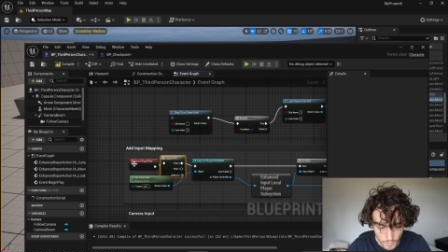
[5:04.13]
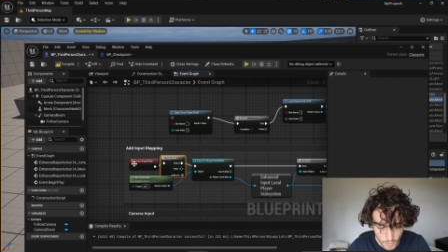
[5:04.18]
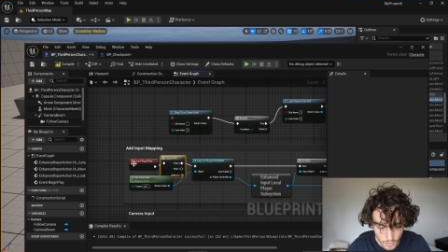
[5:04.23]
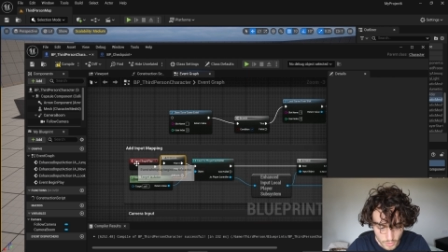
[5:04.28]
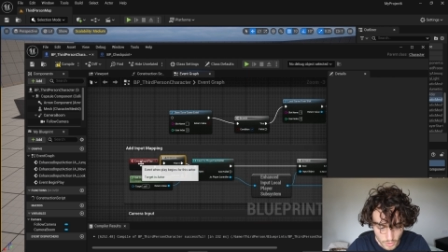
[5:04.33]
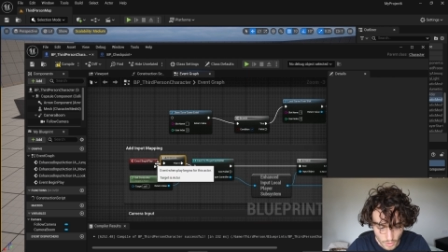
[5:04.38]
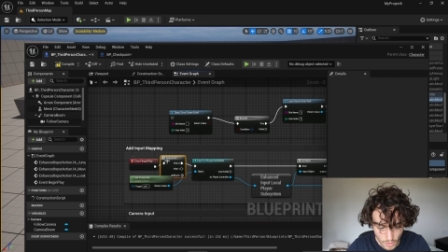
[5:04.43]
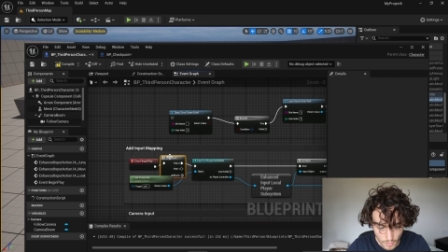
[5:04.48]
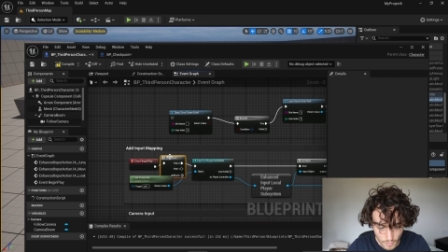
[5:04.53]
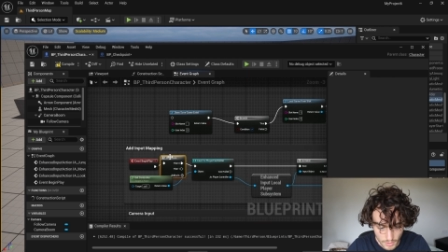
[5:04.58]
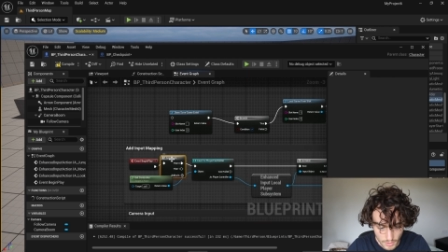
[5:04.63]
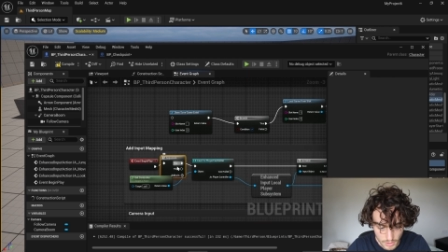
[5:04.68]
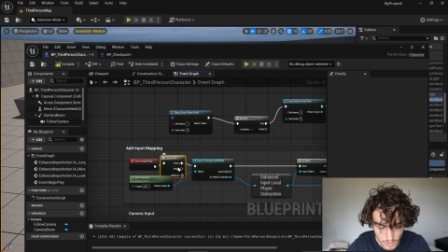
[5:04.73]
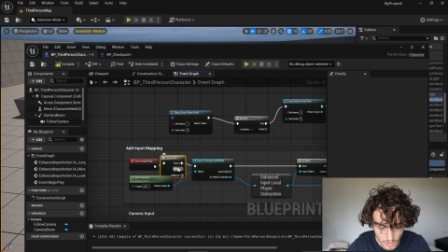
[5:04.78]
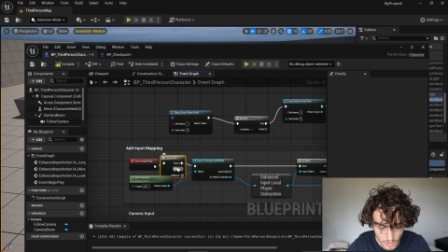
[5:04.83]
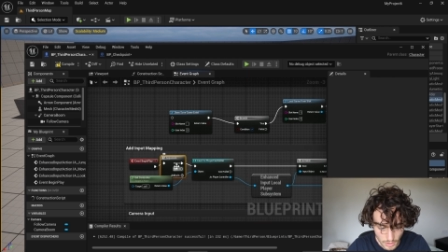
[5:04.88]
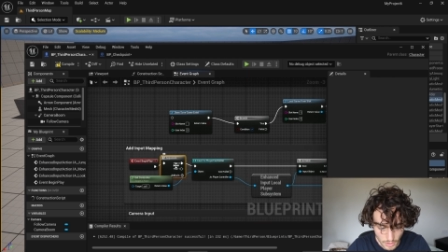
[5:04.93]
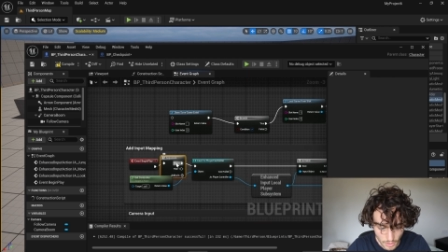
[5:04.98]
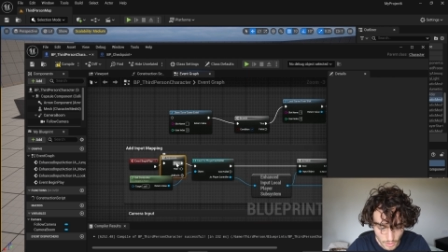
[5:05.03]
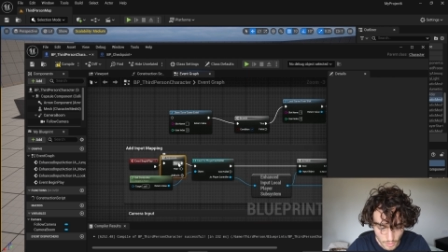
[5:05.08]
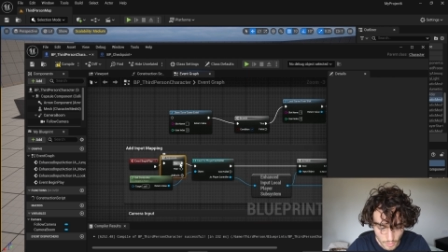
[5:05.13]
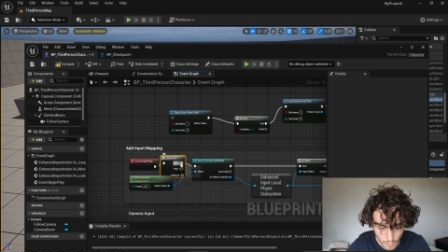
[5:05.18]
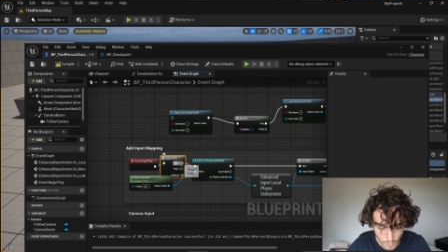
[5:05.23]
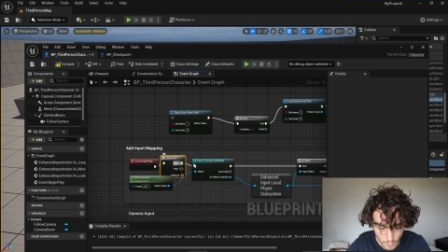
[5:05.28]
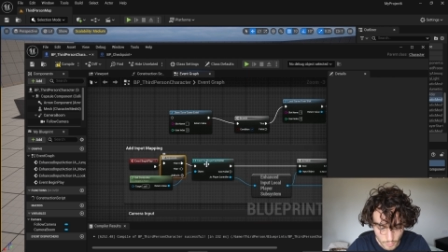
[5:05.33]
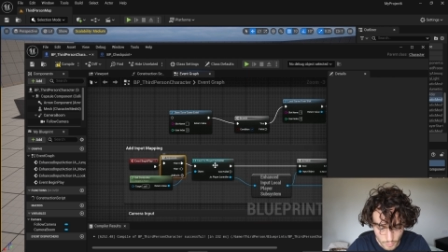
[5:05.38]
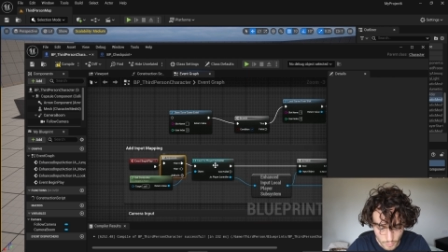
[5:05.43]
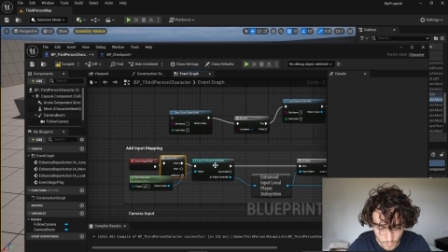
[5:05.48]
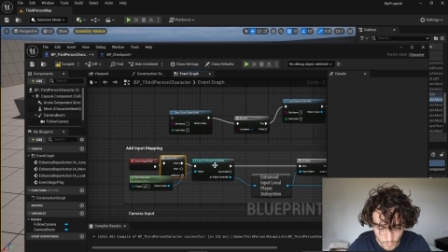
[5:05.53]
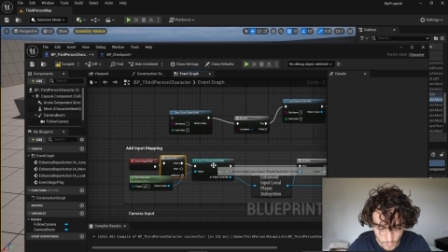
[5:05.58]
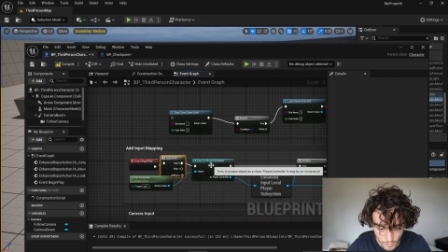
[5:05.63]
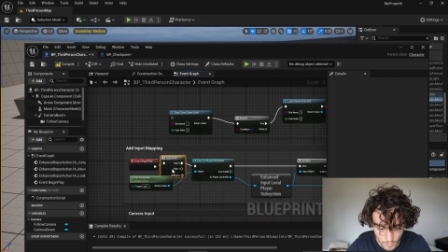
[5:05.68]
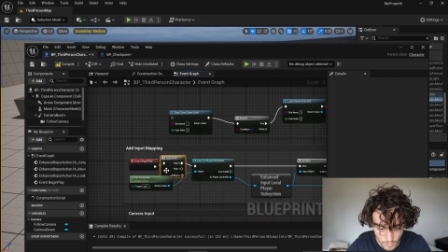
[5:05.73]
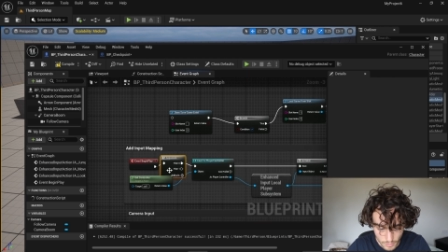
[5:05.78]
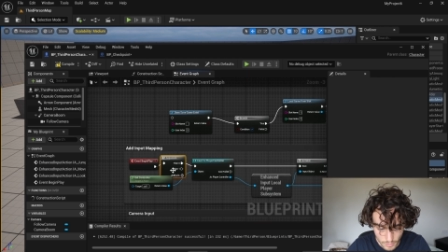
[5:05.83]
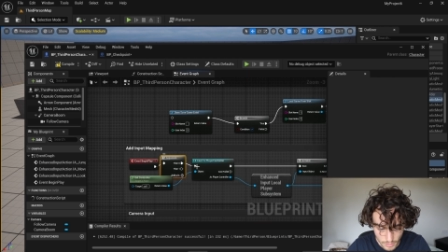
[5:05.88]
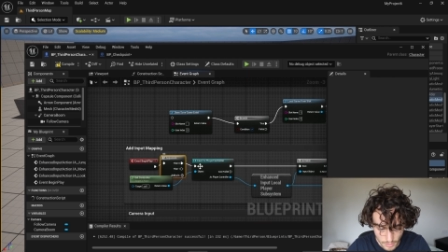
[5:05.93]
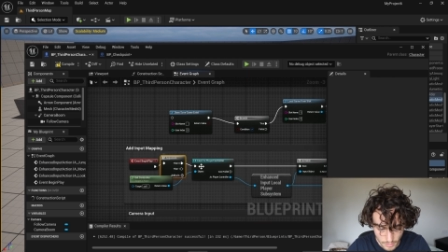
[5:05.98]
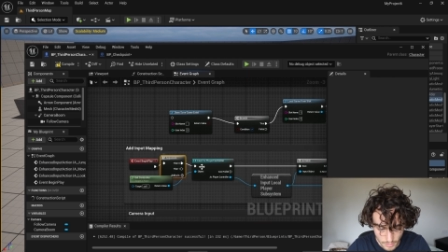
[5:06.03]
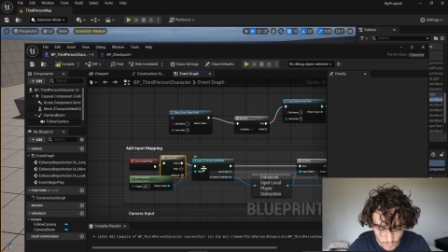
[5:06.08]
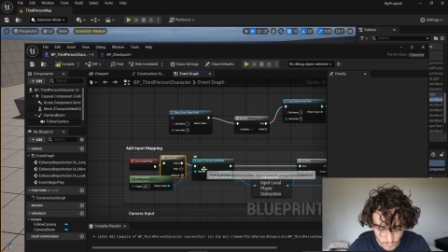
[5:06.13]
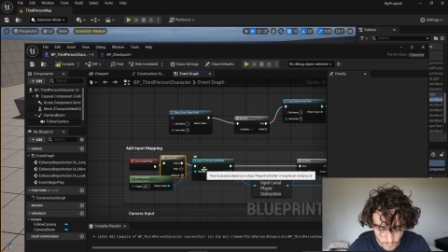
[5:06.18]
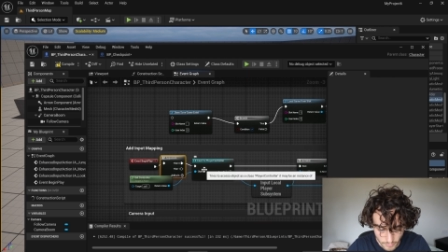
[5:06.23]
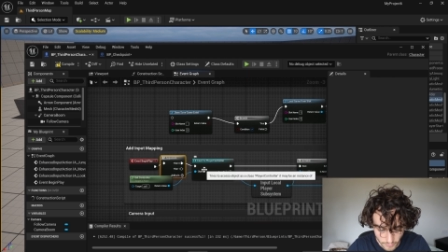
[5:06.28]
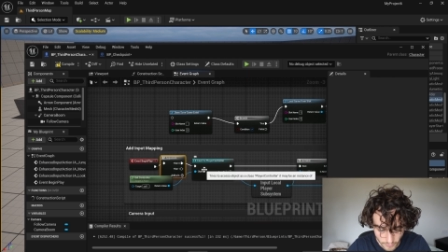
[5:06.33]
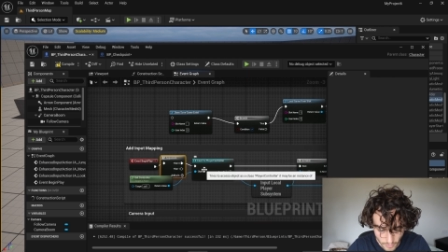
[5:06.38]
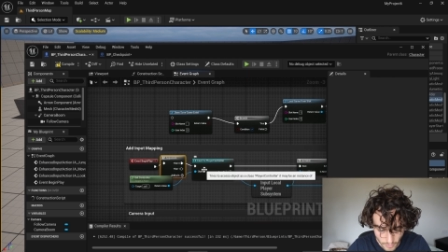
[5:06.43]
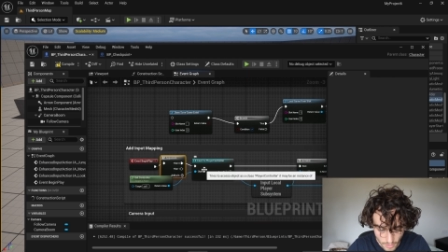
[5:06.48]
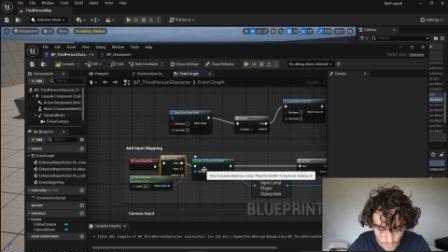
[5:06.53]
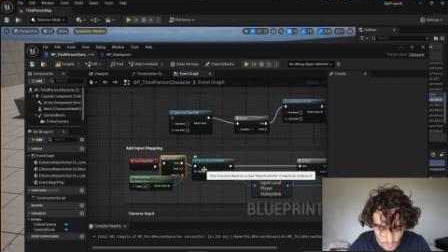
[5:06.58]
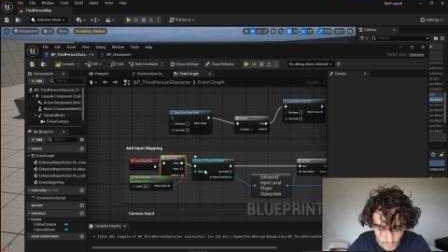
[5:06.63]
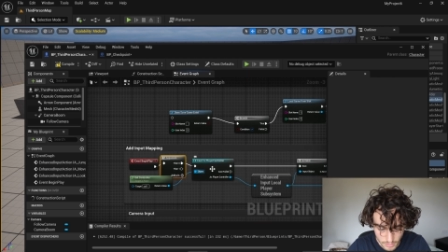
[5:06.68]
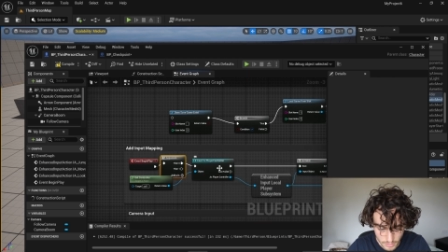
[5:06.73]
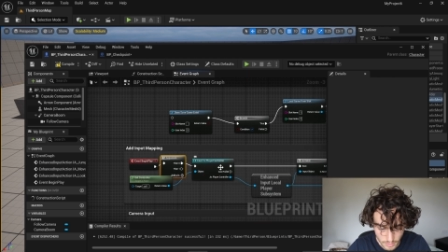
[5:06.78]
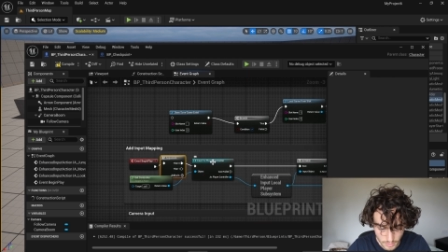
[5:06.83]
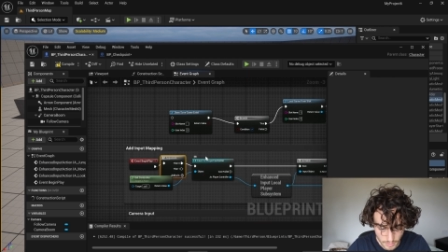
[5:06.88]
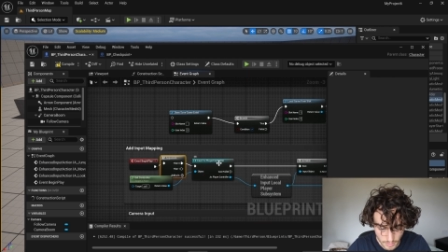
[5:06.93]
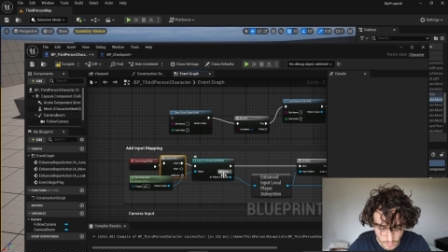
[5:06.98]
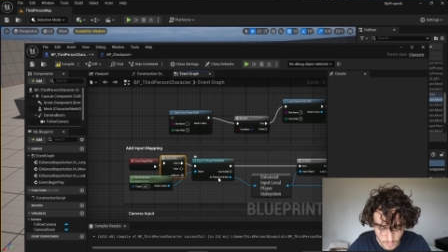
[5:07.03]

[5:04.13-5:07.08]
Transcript: So this is going to go first,